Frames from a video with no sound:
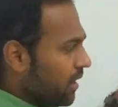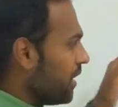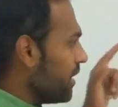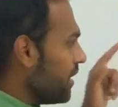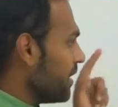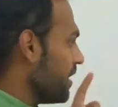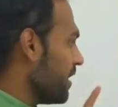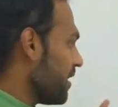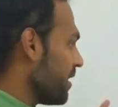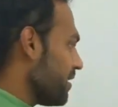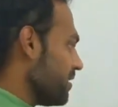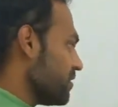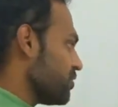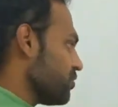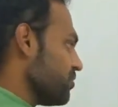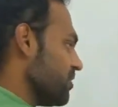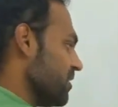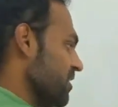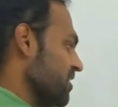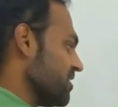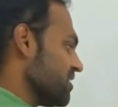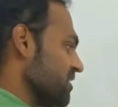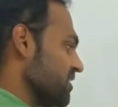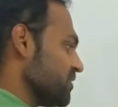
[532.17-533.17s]
Here also the
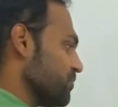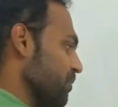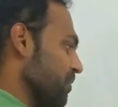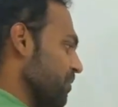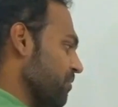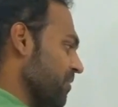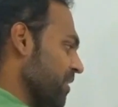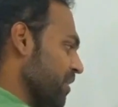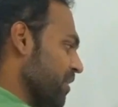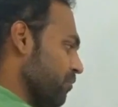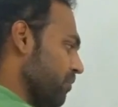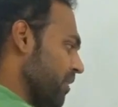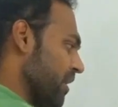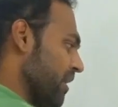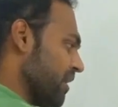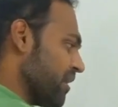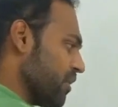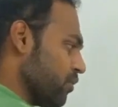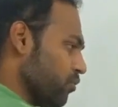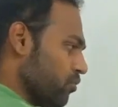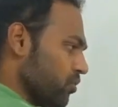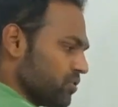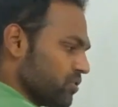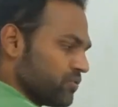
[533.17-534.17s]
distance between Q1 and
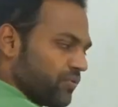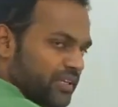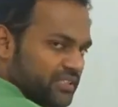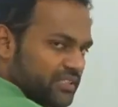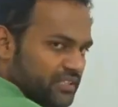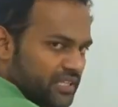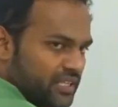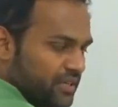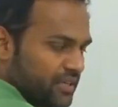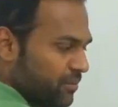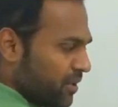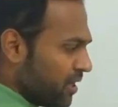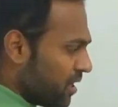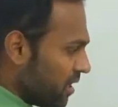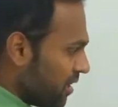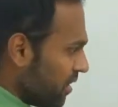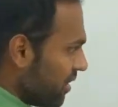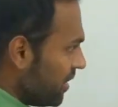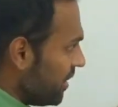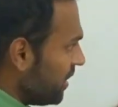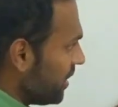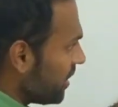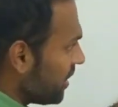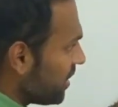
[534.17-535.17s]
Q2 is 5
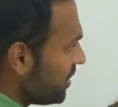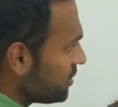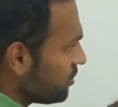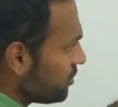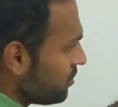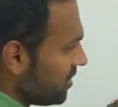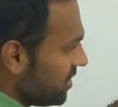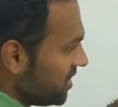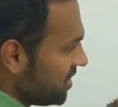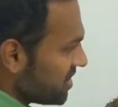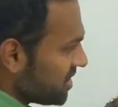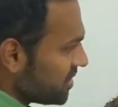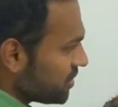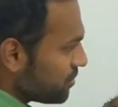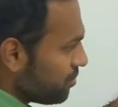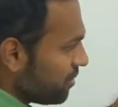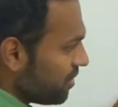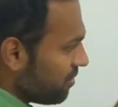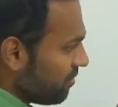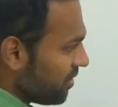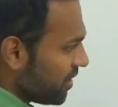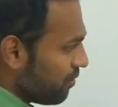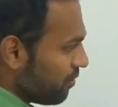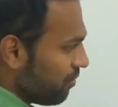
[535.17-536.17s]
cm. Here also the distance
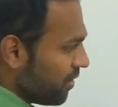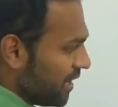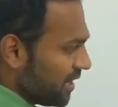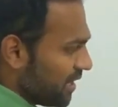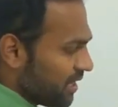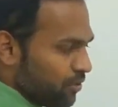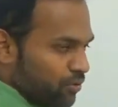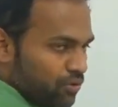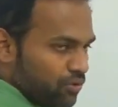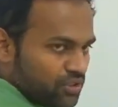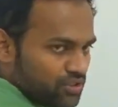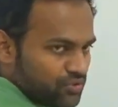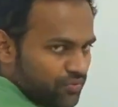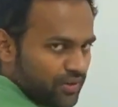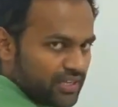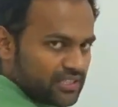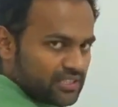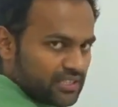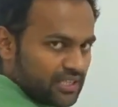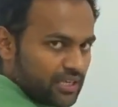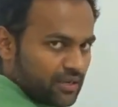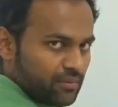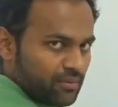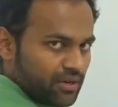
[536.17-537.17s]
between Q1 and Q2 is 5
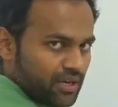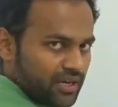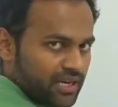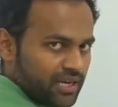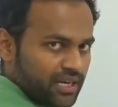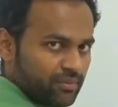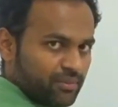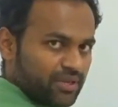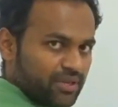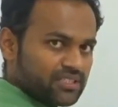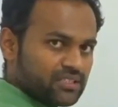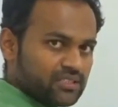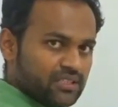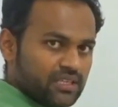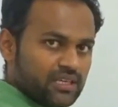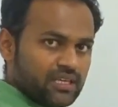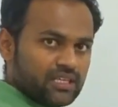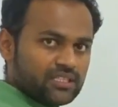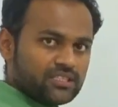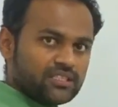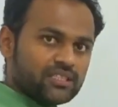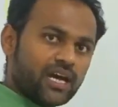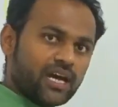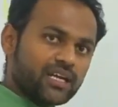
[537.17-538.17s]
cm. It means
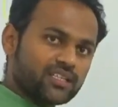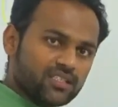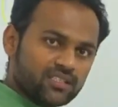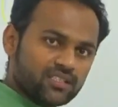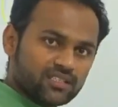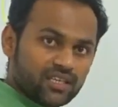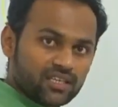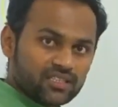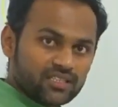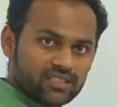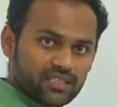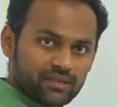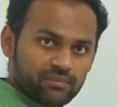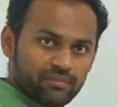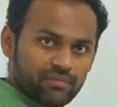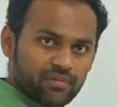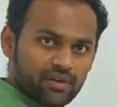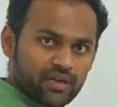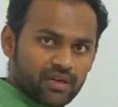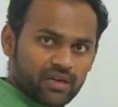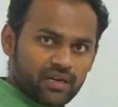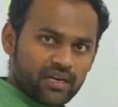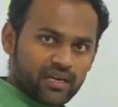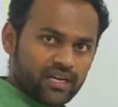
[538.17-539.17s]
charges are same,
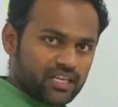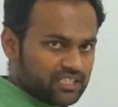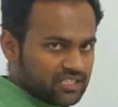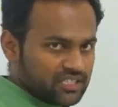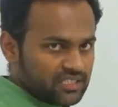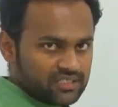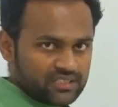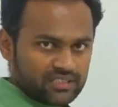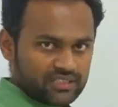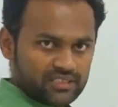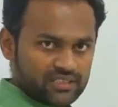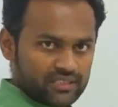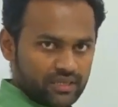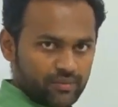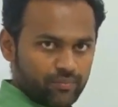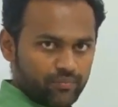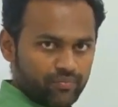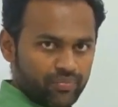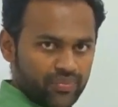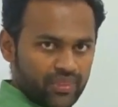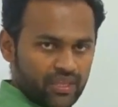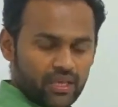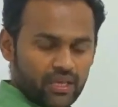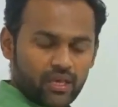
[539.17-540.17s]
distance is same.
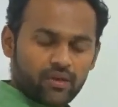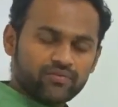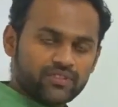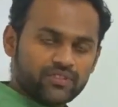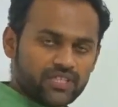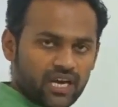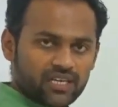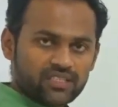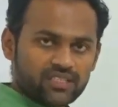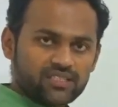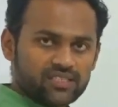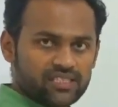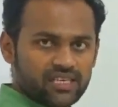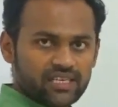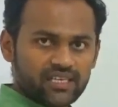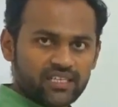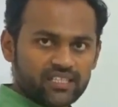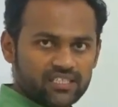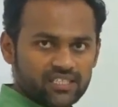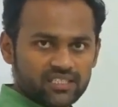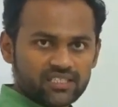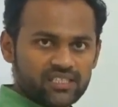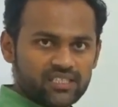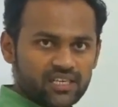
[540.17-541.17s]
If charges and
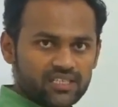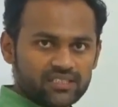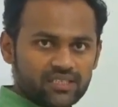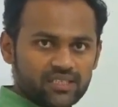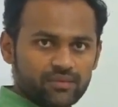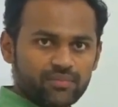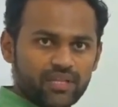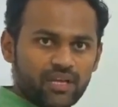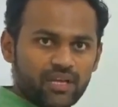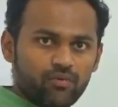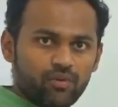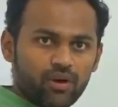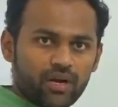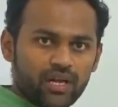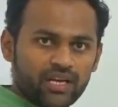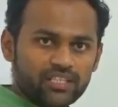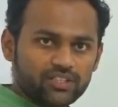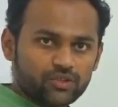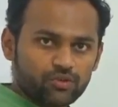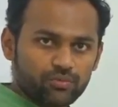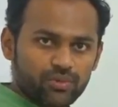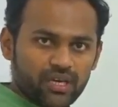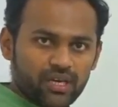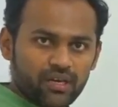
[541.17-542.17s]
distance are same, then what has
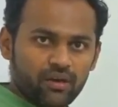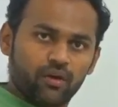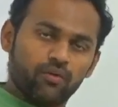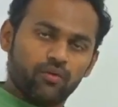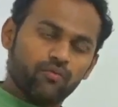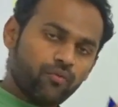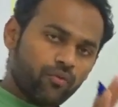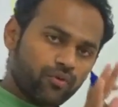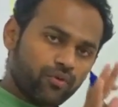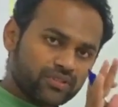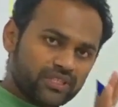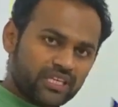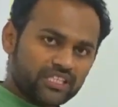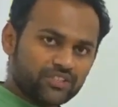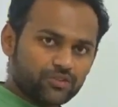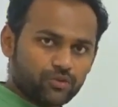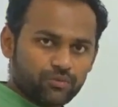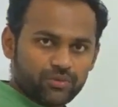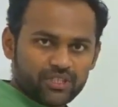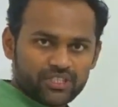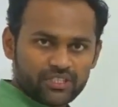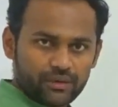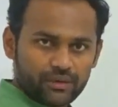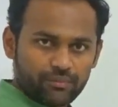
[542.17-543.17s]
to be? Force has to
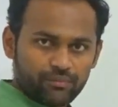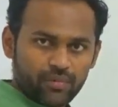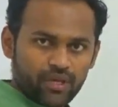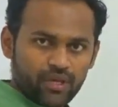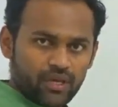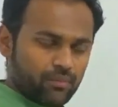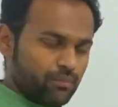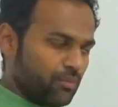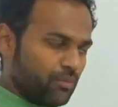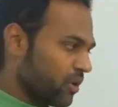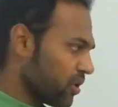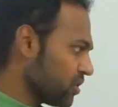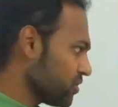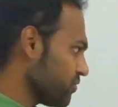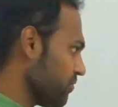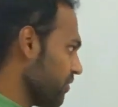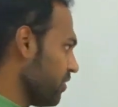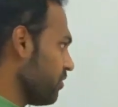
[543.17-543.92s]
be same. Because we